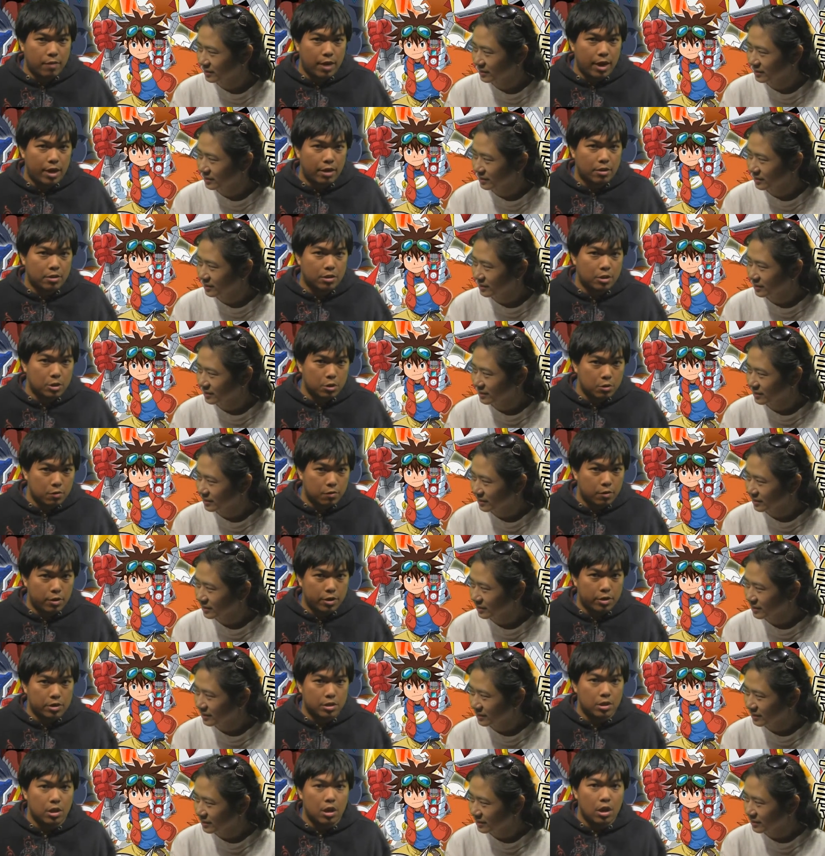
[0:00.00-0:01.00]
Speaker 1: FiOS,
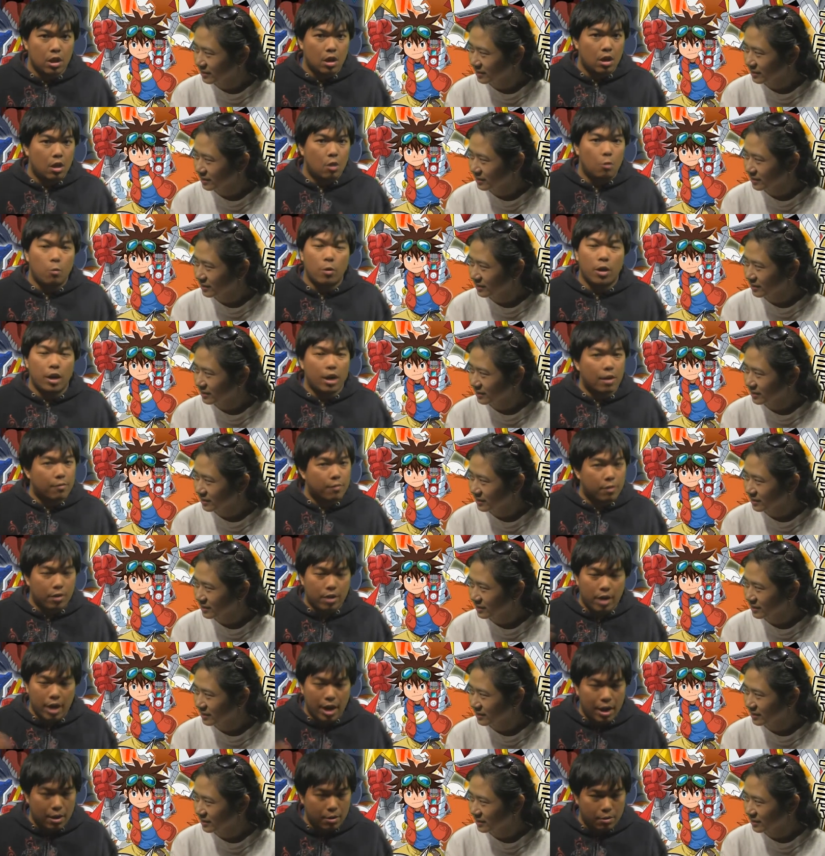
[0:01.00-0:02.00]
Uverse,
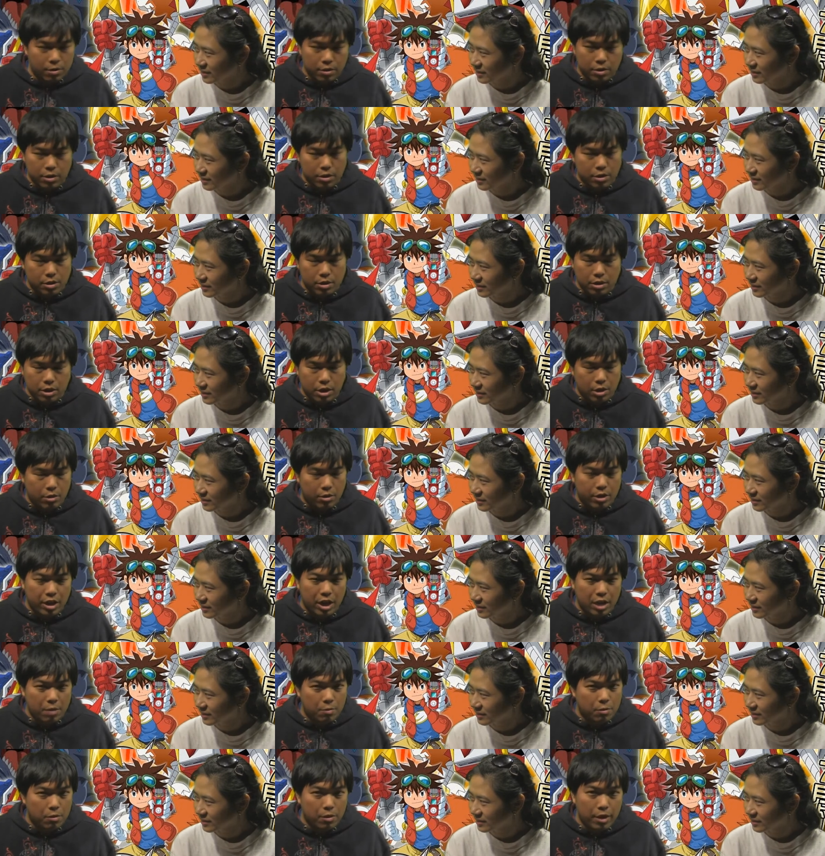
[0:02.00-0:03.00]
whatever you know
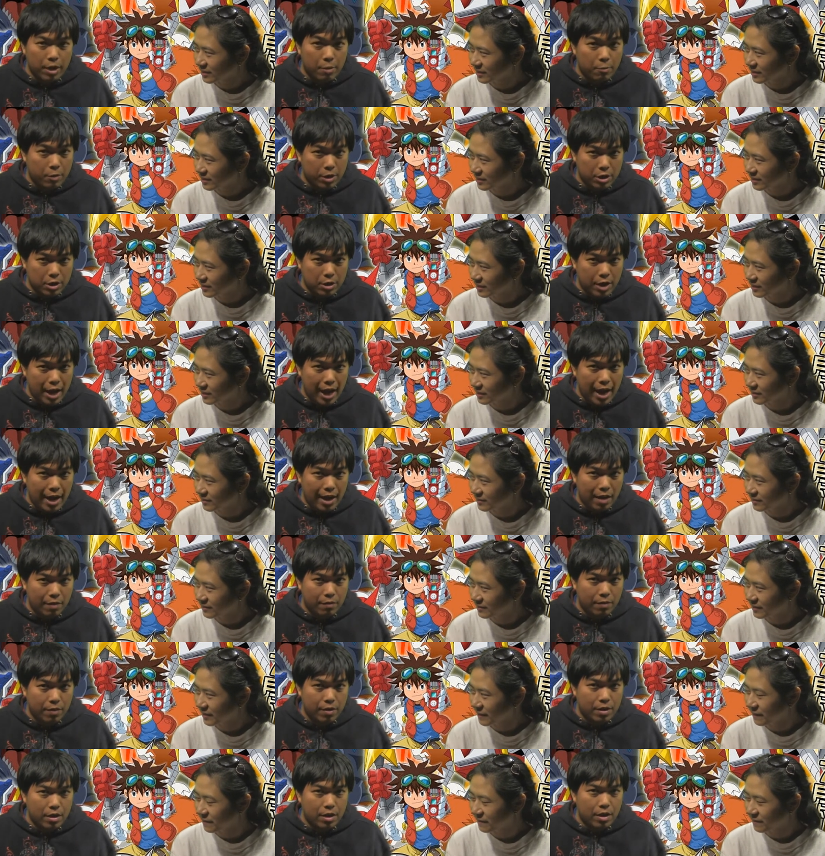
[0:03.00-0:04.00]
cable network you
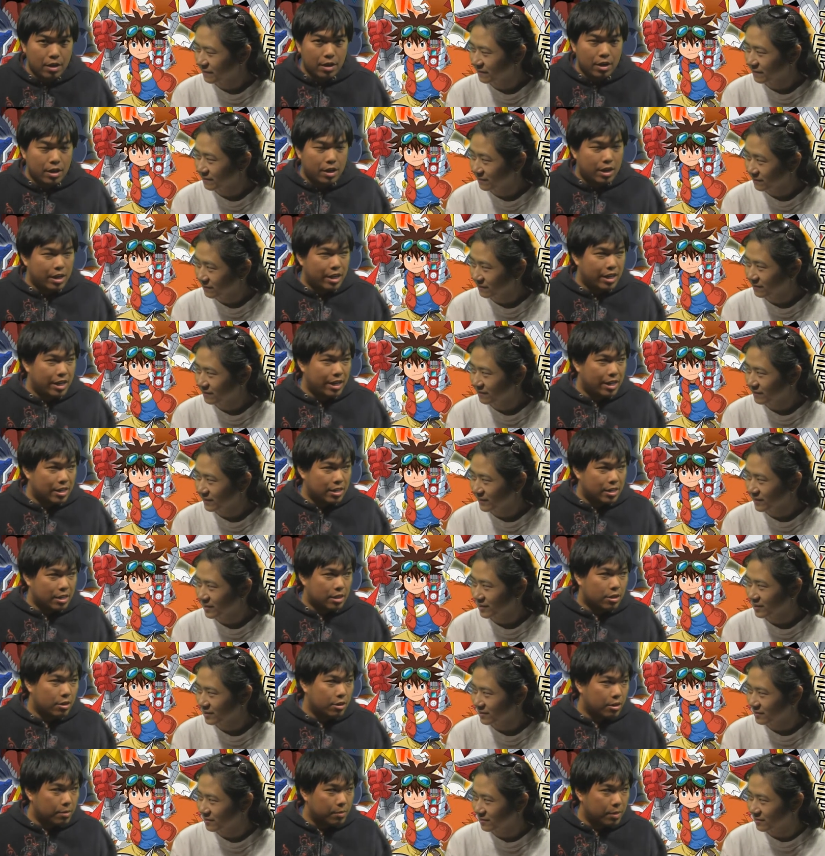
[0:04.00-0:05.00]
have is
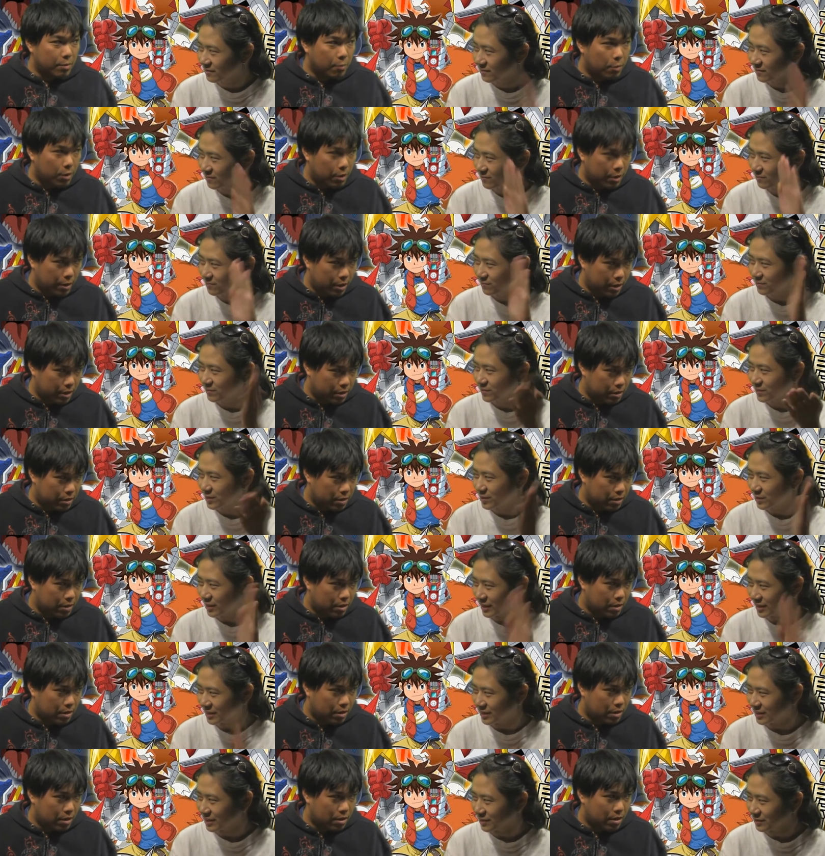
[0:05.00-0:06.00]
it gonna be worth it?
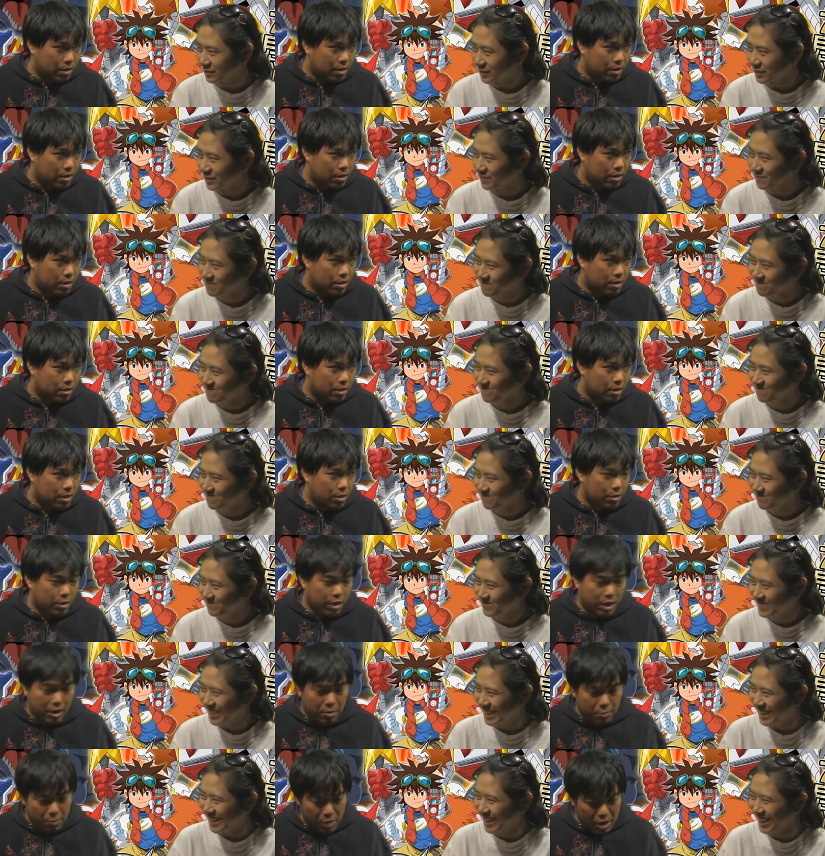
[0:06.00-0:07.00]
Speaker 2: Direct TV.
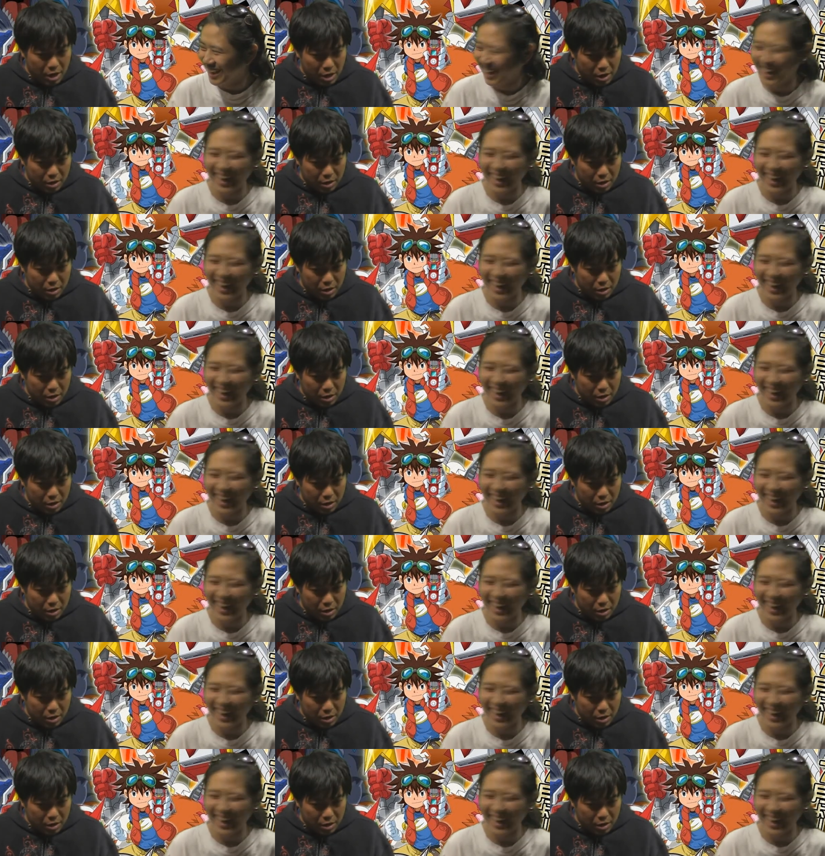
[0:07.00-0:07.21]
Speaker 1: Okay. Well,